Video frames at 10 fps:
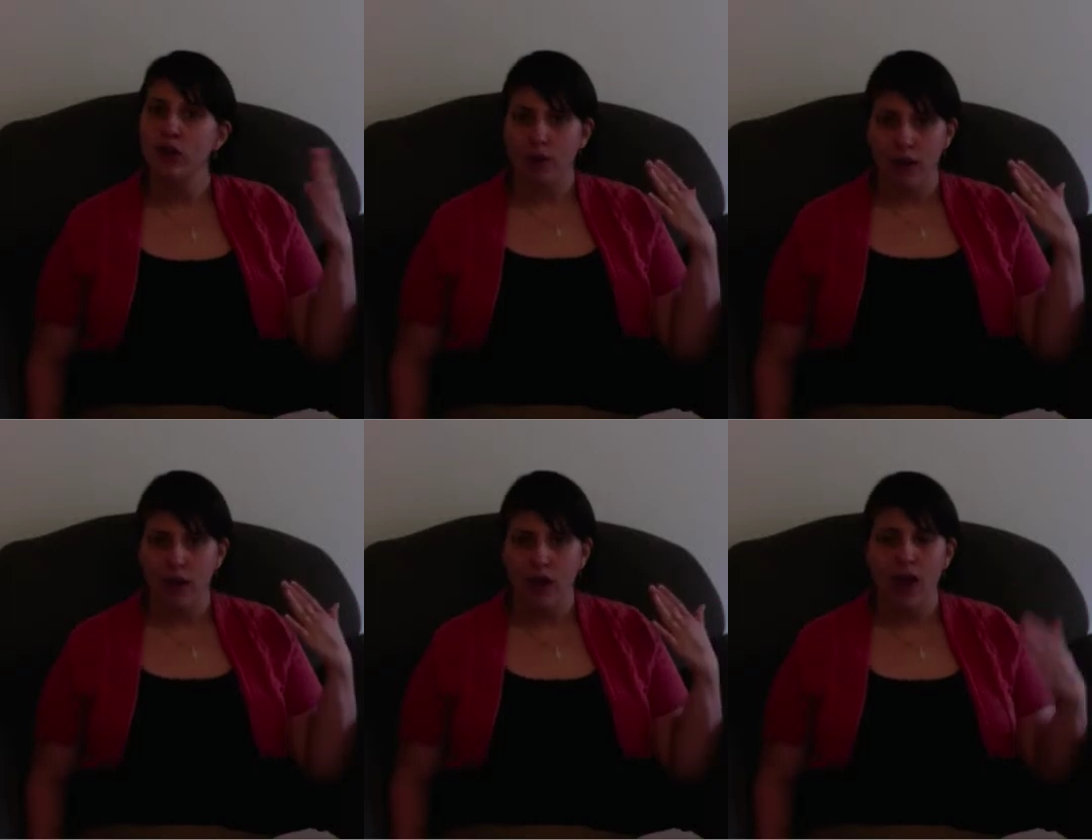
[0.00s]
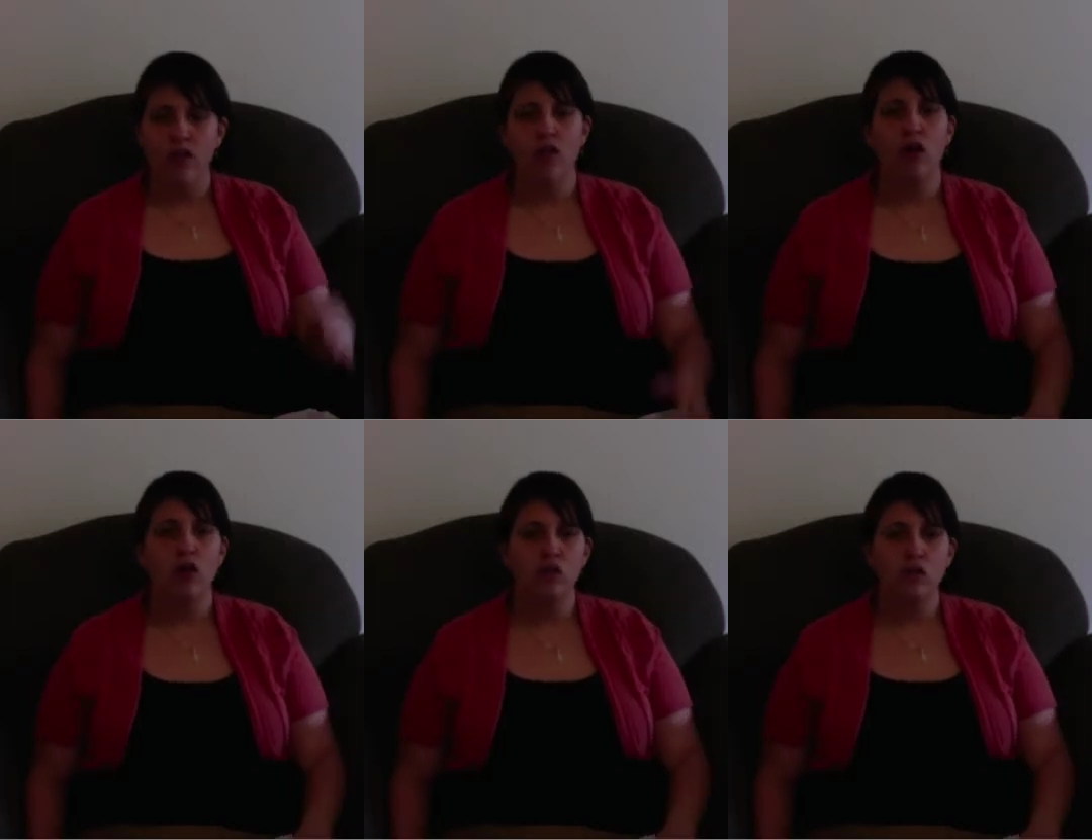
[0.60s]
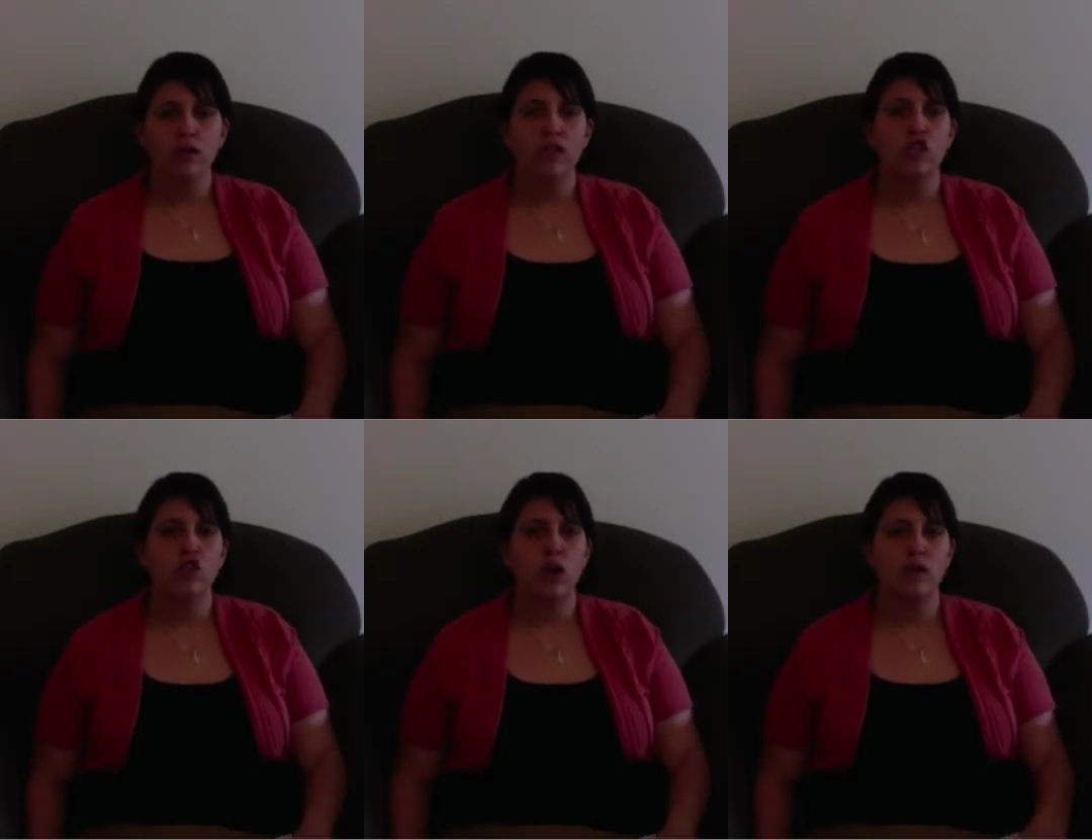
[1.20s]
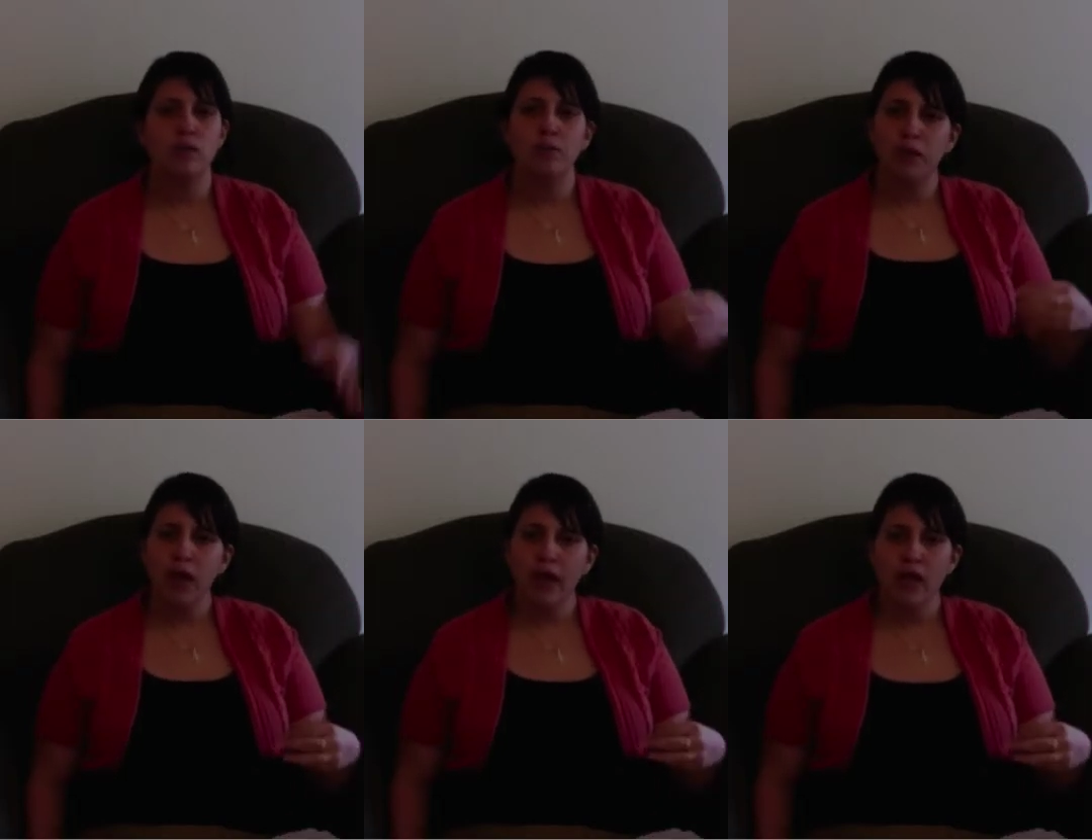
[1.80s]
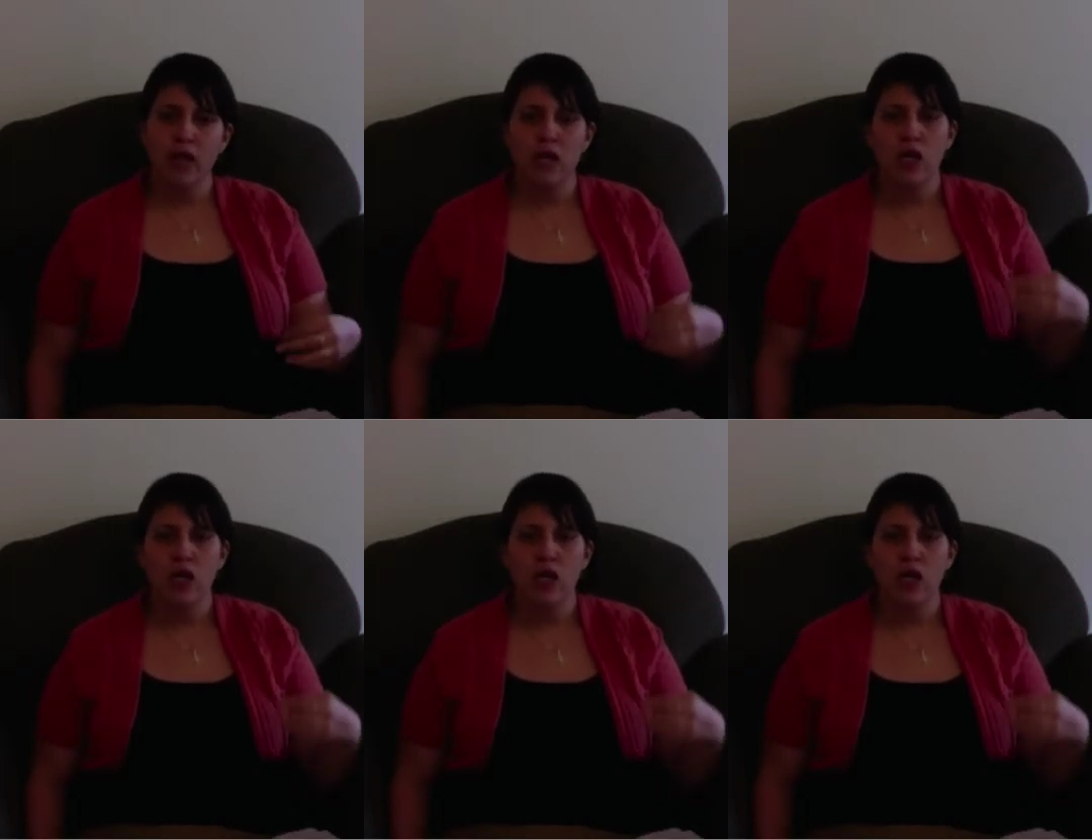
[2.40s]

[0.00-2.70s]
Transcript: your brain, and then they're also going to draw some blood